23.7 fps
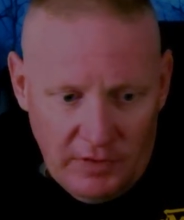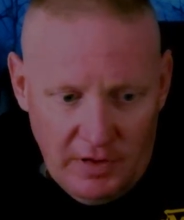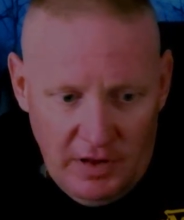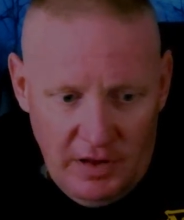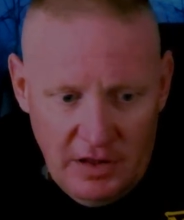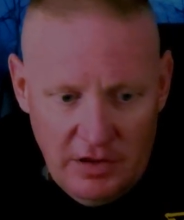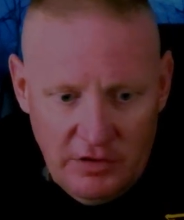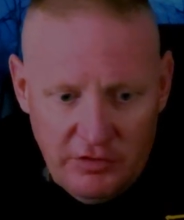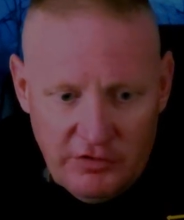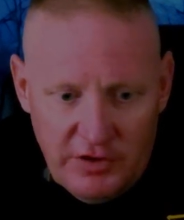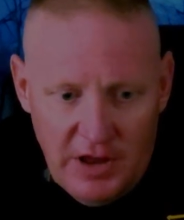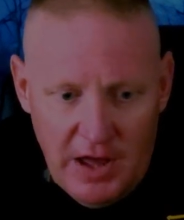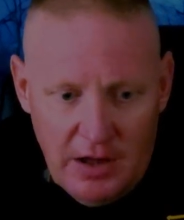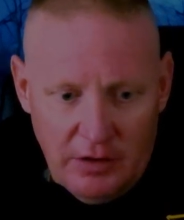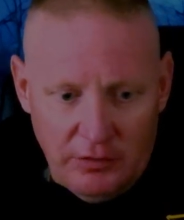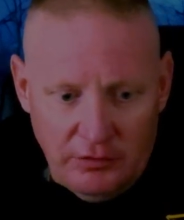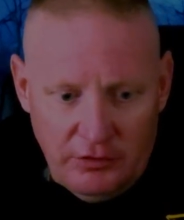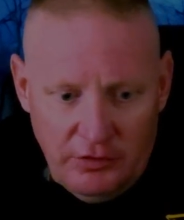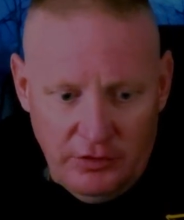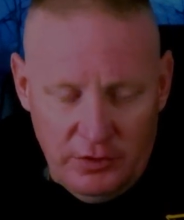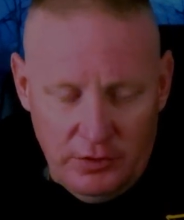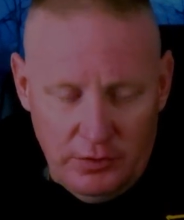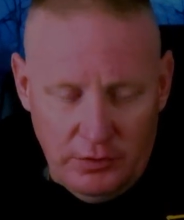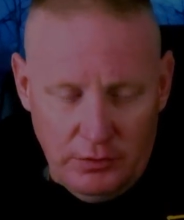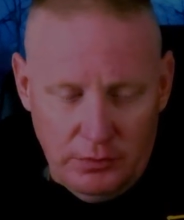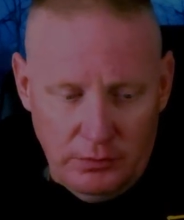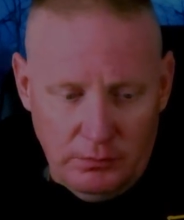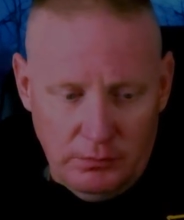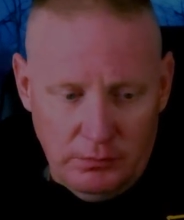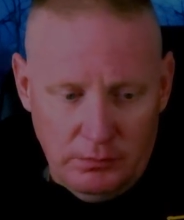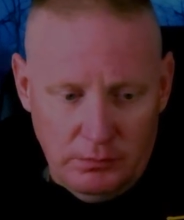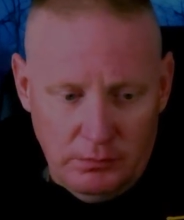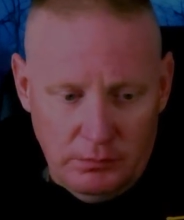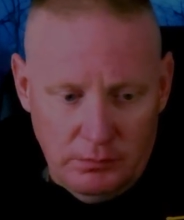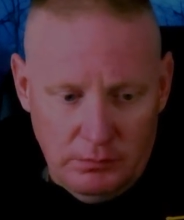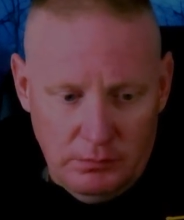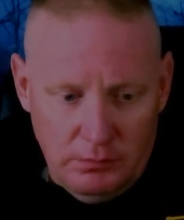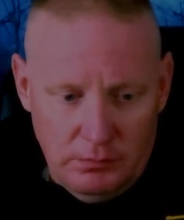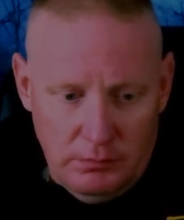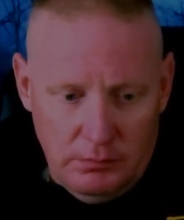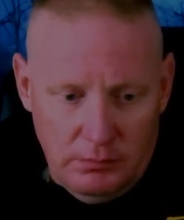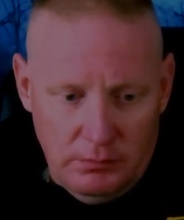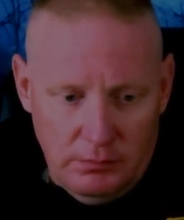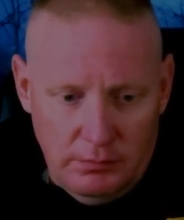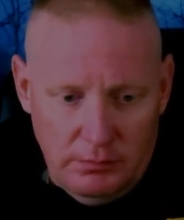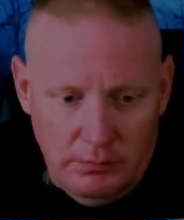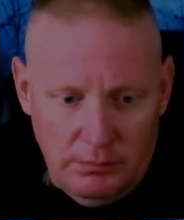he's down to
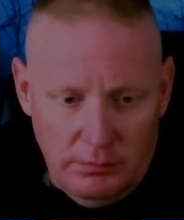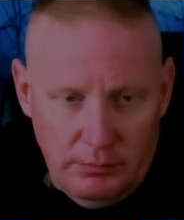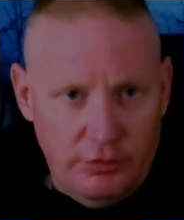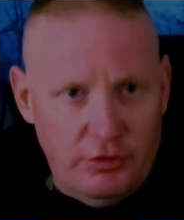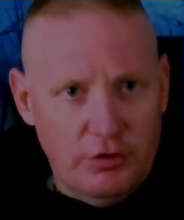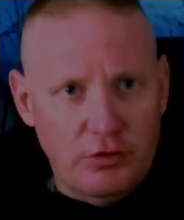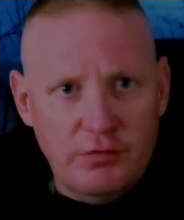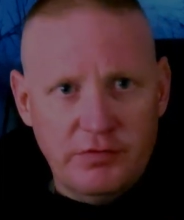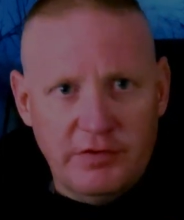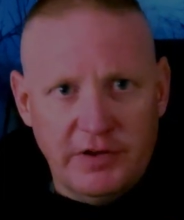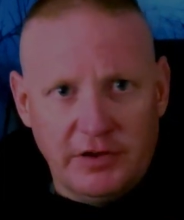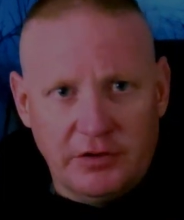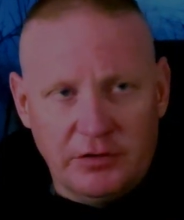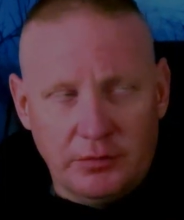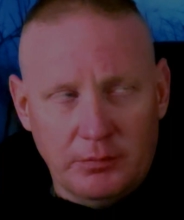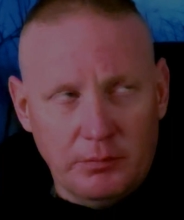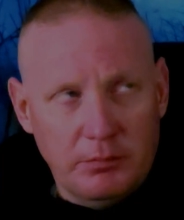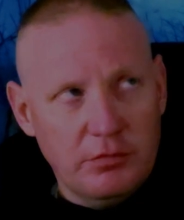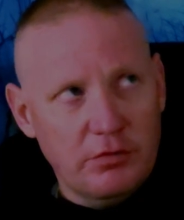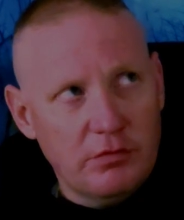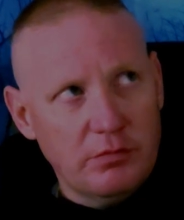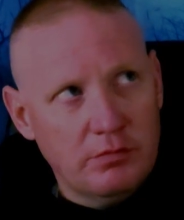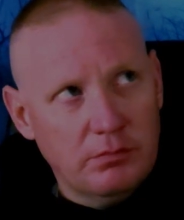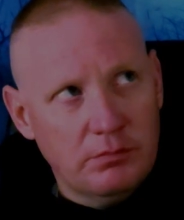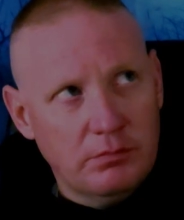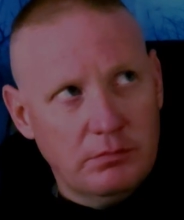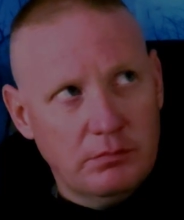2 victims.